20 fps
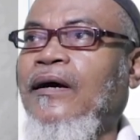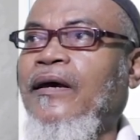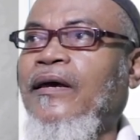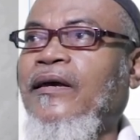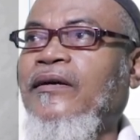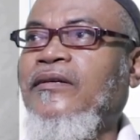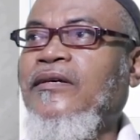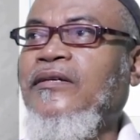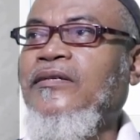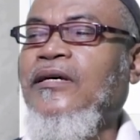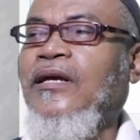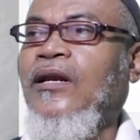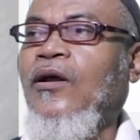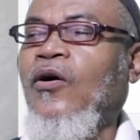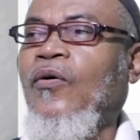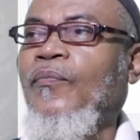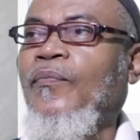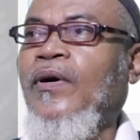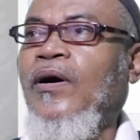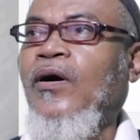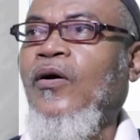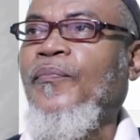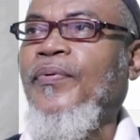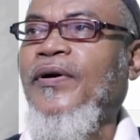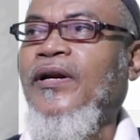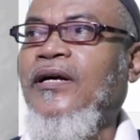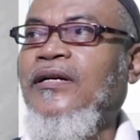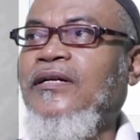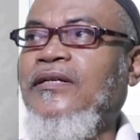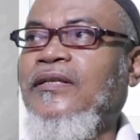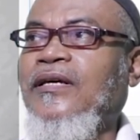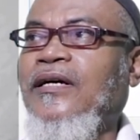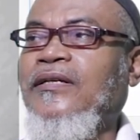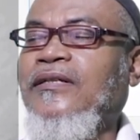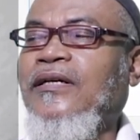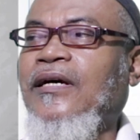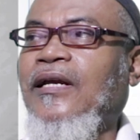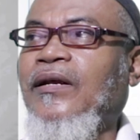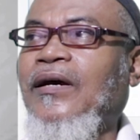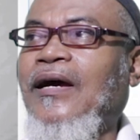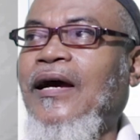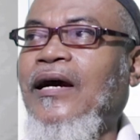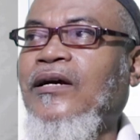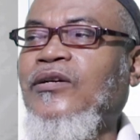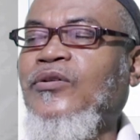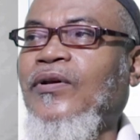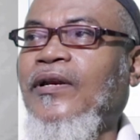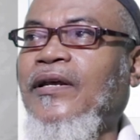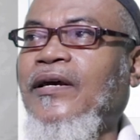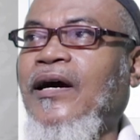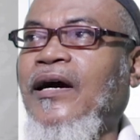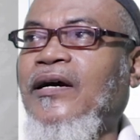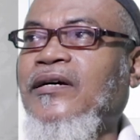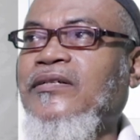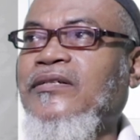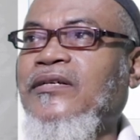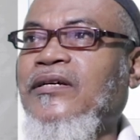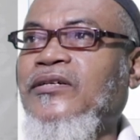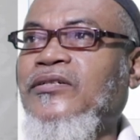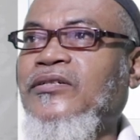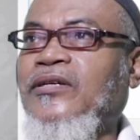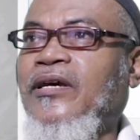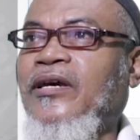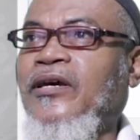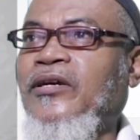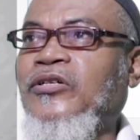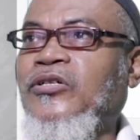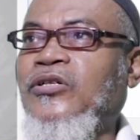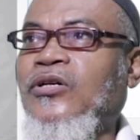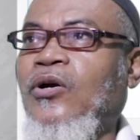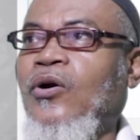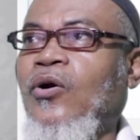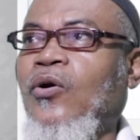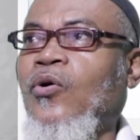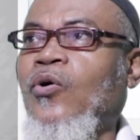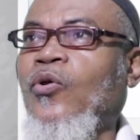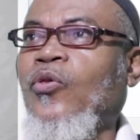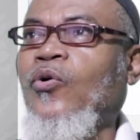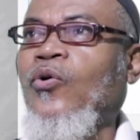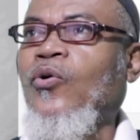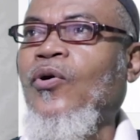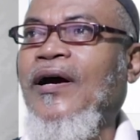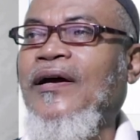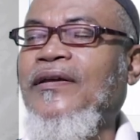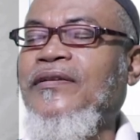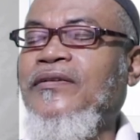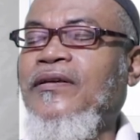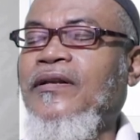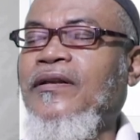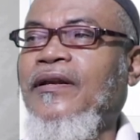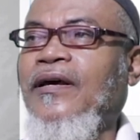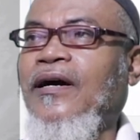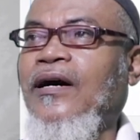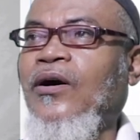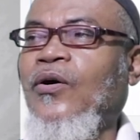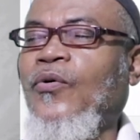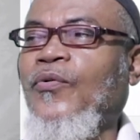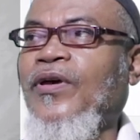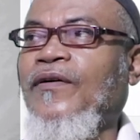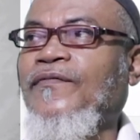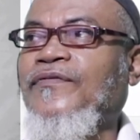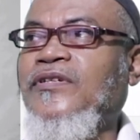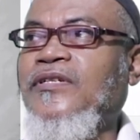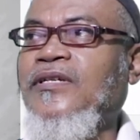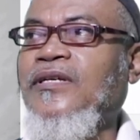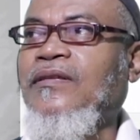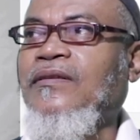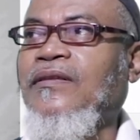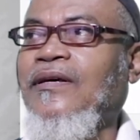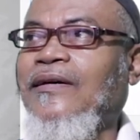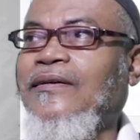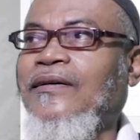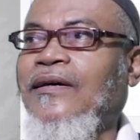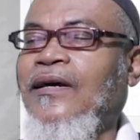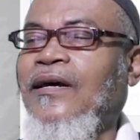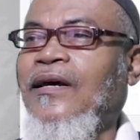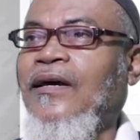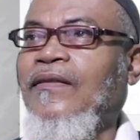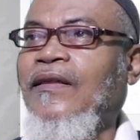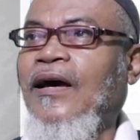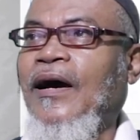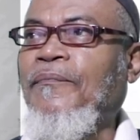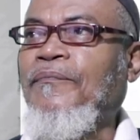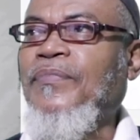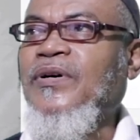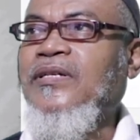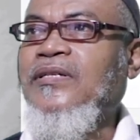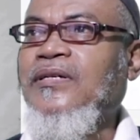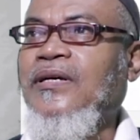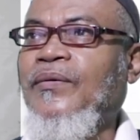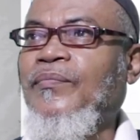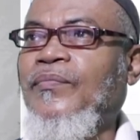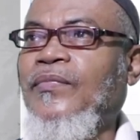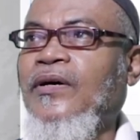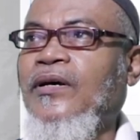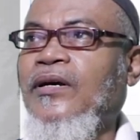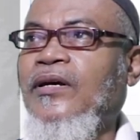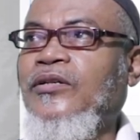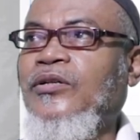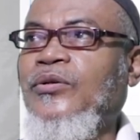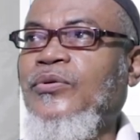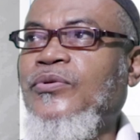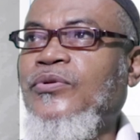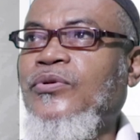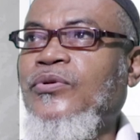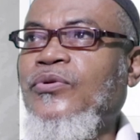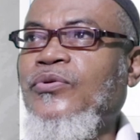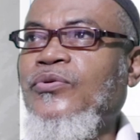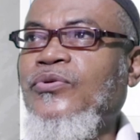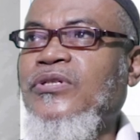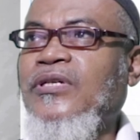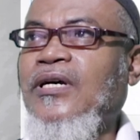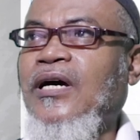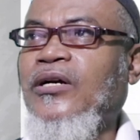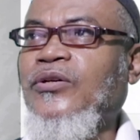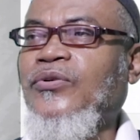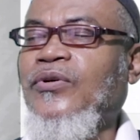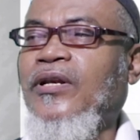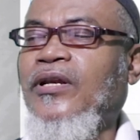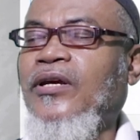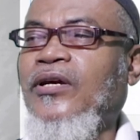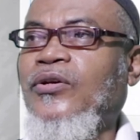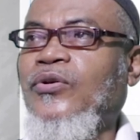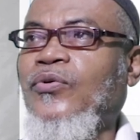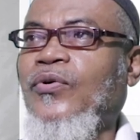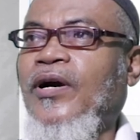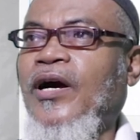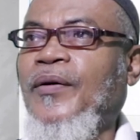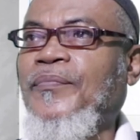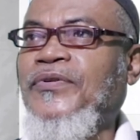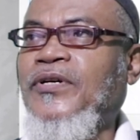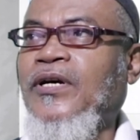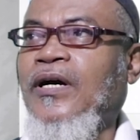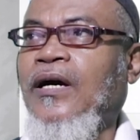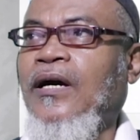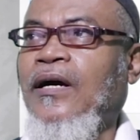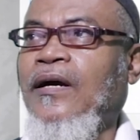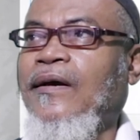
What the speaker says: it is an operand that can actually access age. Although until now we have seen that the ampersand, it is used actually to capture